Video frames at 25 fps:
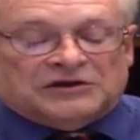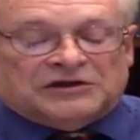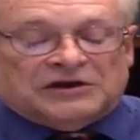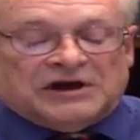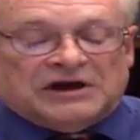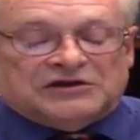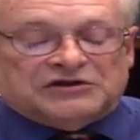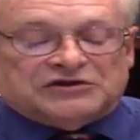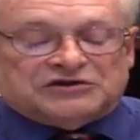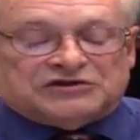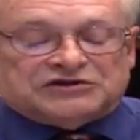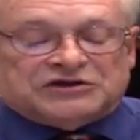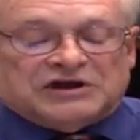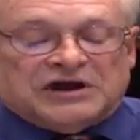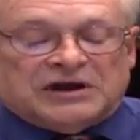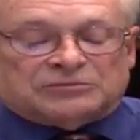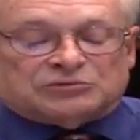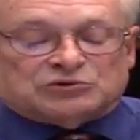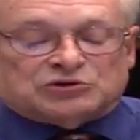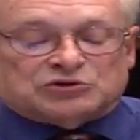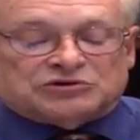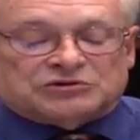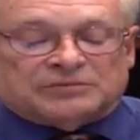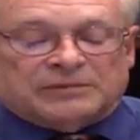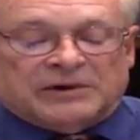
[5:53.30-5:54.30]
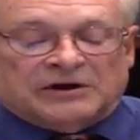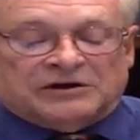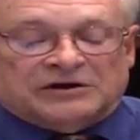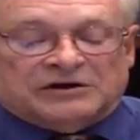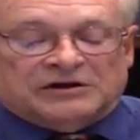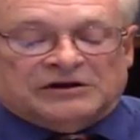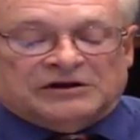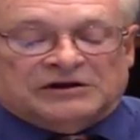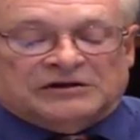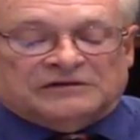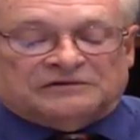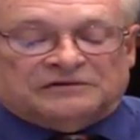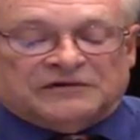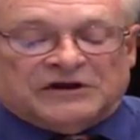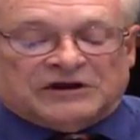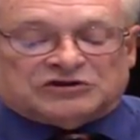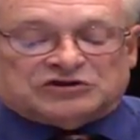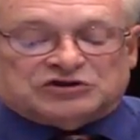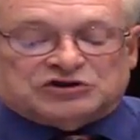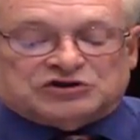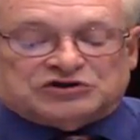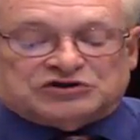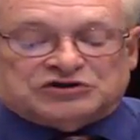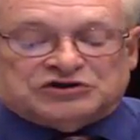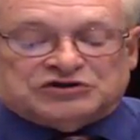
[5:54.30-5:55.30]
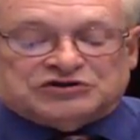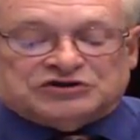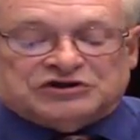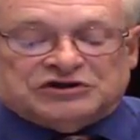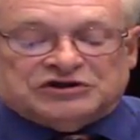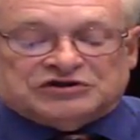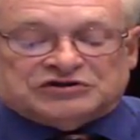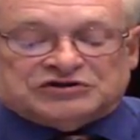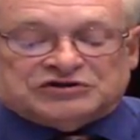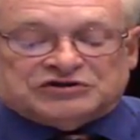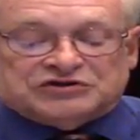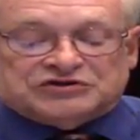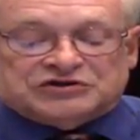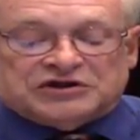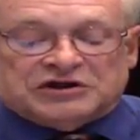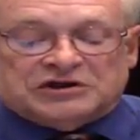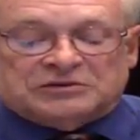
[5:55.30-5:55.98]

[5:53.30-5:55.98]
The 9th chapter is about infectious diseases